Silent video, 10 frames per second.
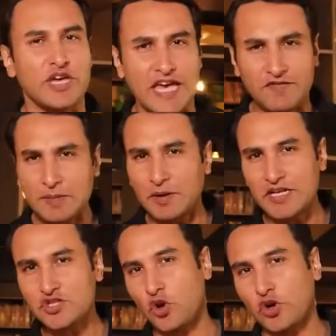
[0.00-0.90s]
Everybody
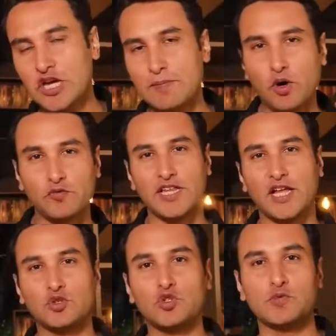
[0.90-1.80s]
is talking about
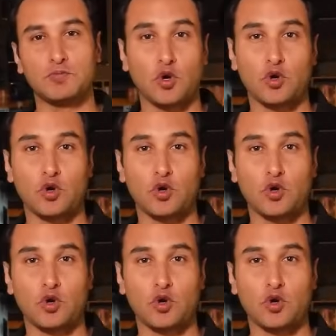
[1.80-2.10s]
Vedantu's Pro